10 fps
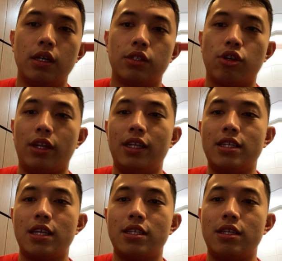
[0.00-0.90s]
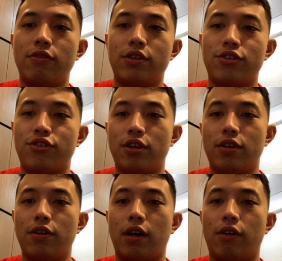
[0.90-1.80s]
So any decency
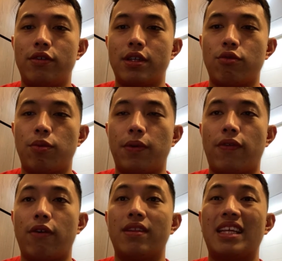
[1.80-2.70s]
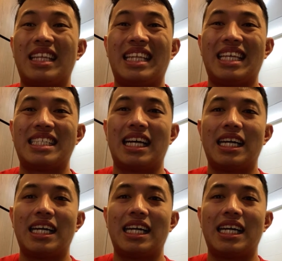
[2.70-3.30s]
registry result will be found in 30 days lah.